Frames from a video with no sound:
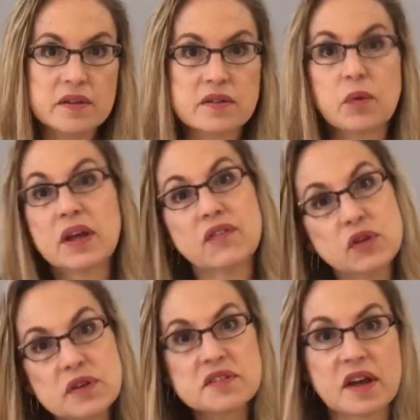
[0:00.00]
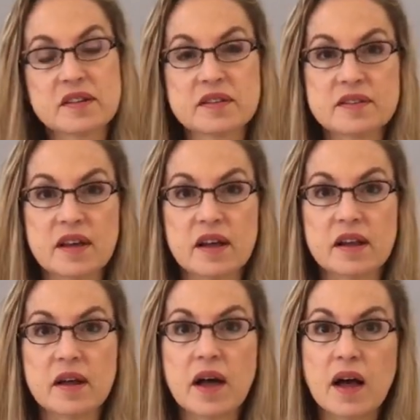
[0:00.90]
So if you decide to
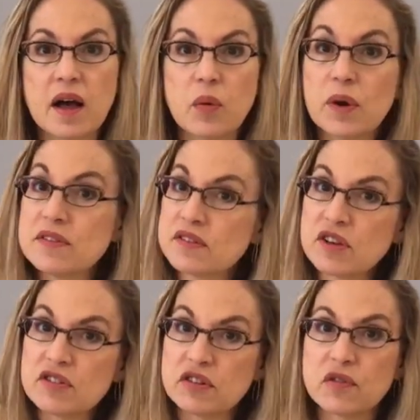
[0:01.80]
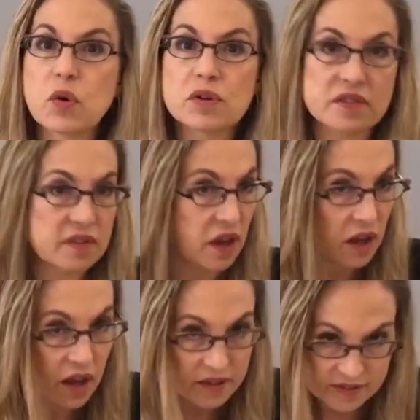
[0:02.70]
sell, uh, one suggestion, of course, is
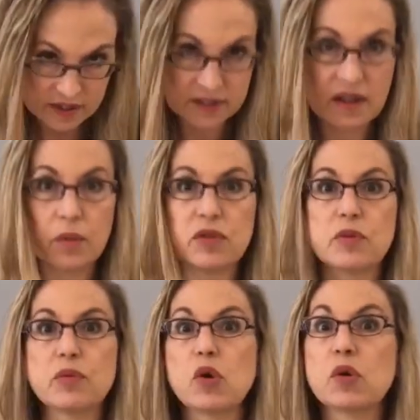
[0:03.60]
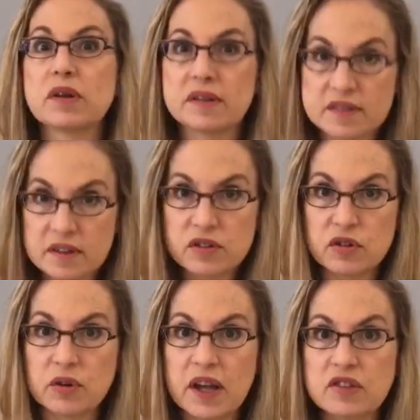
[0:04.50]
sitting down with your broker and listening
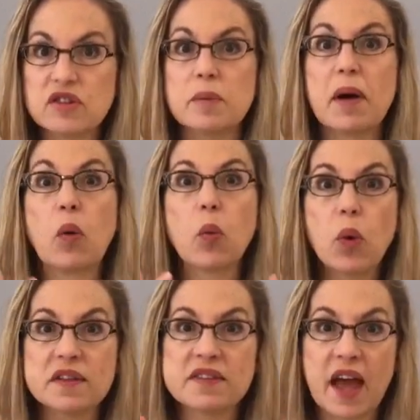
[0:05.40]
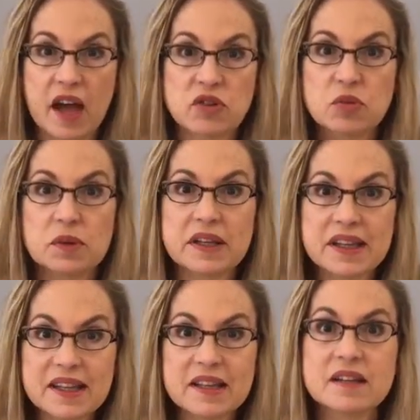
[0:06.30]
to your agent about what's
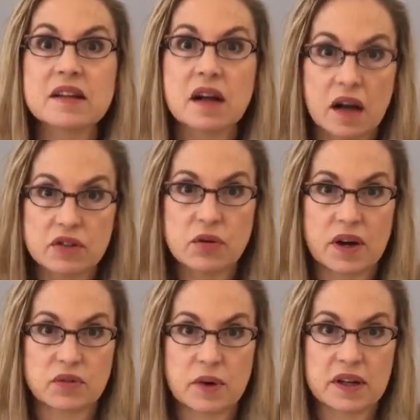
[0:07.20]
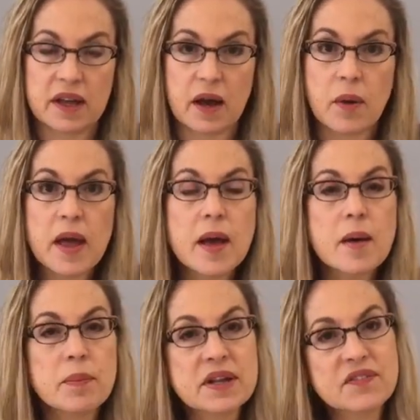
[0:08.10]
actually in contract right now.
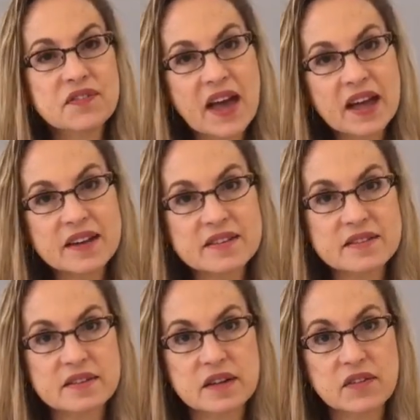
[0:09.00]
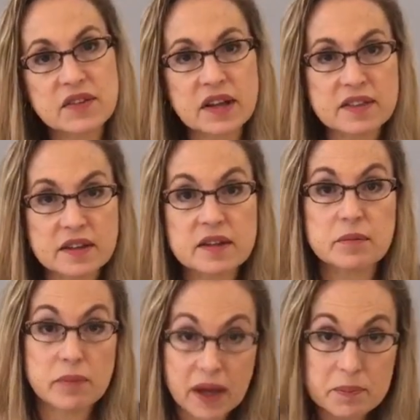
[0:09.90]
But if that isn't enough, and I think
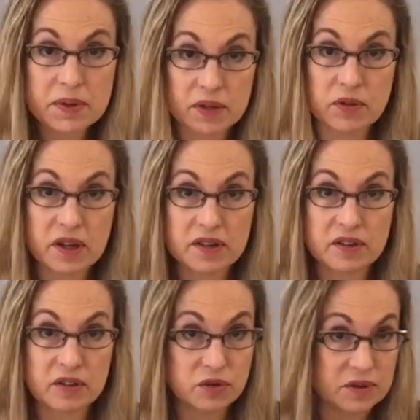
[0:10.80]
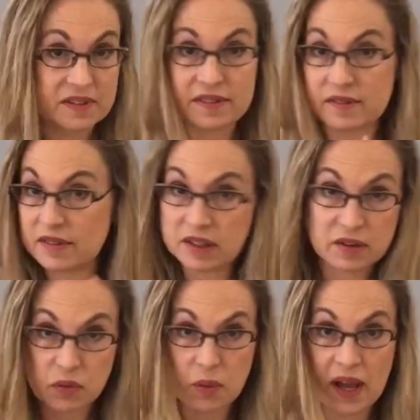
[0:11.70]
it might be a good idea to do this
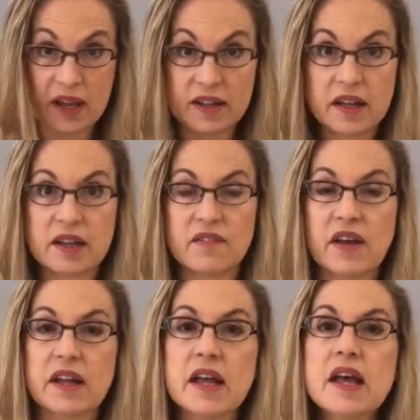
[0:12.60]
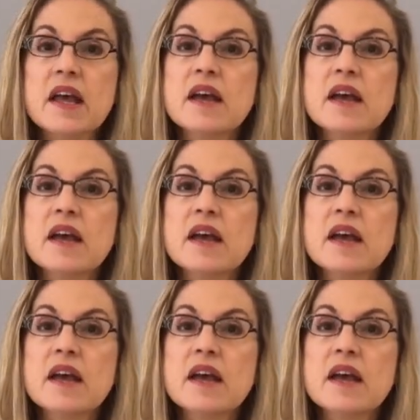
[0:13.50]
either way in any event,